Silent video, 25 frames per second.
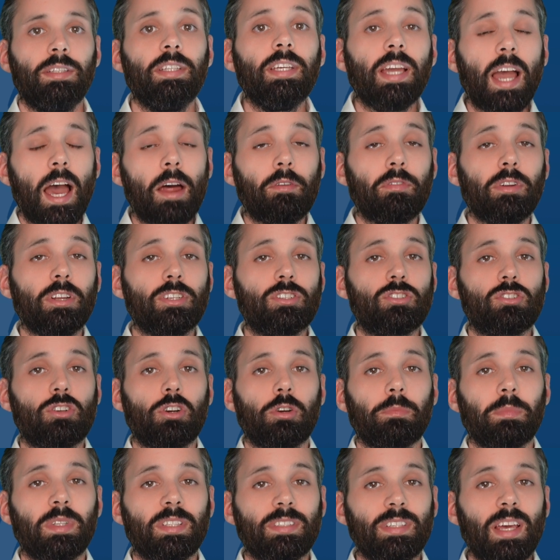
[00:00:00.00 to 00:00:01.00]
The average
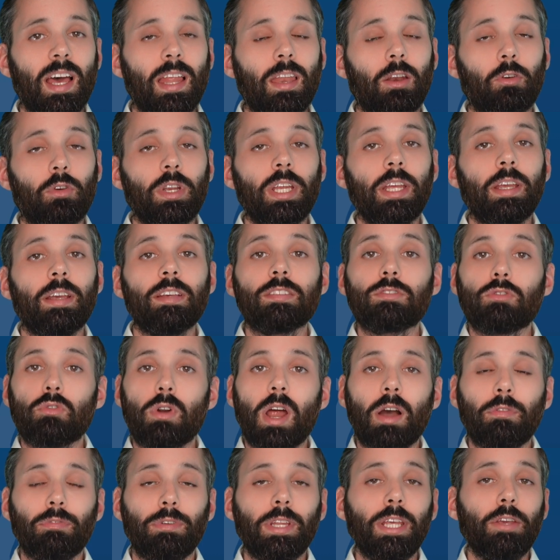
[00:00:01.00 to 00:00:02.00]
German salary is
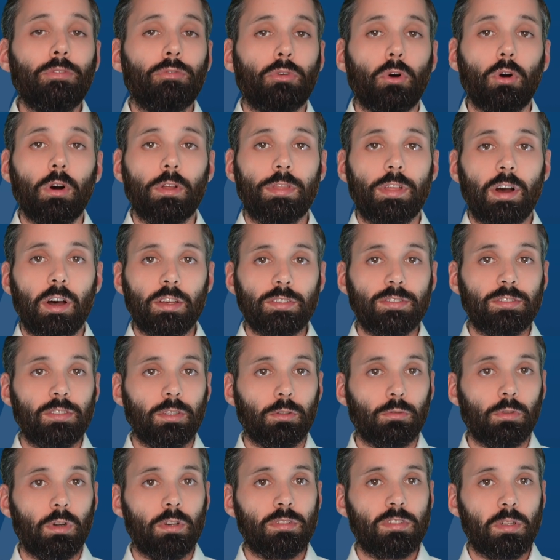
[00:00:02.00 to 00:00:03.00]
roughly 4,000
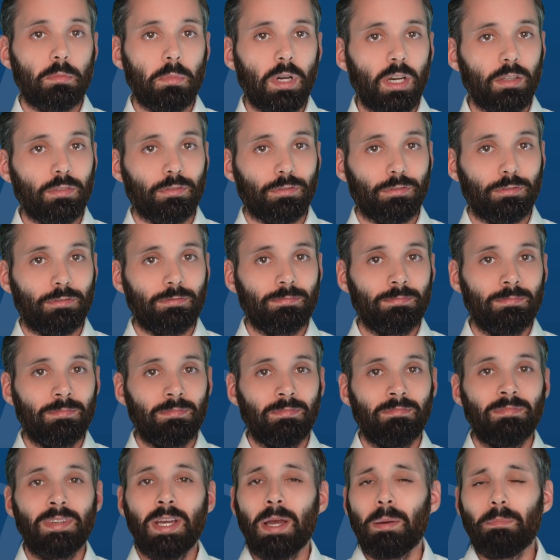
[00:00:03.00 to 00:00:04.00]
euros a month.
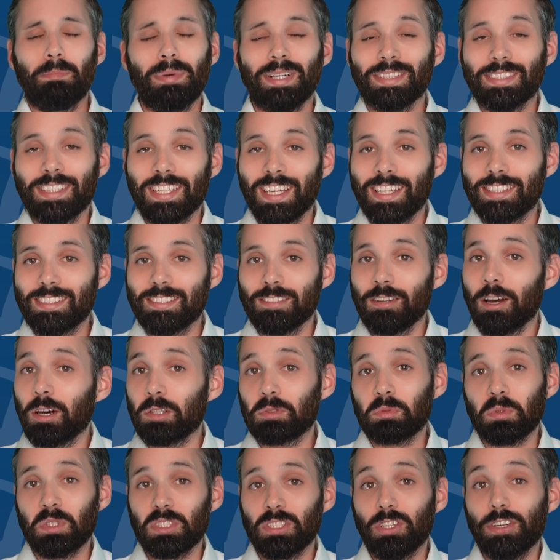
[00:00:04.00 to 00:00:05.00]
But that's
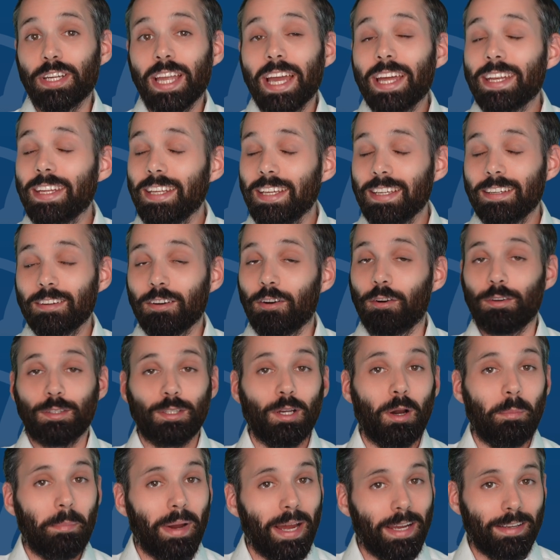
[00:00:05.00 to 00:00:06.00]
not what you're getting on
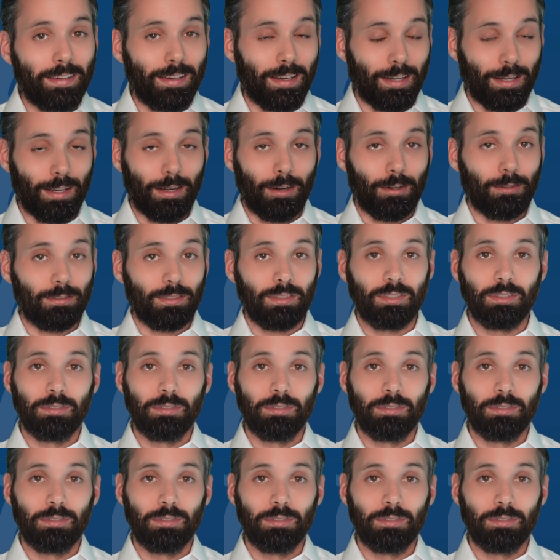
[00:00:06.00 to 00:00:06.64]
your bank account.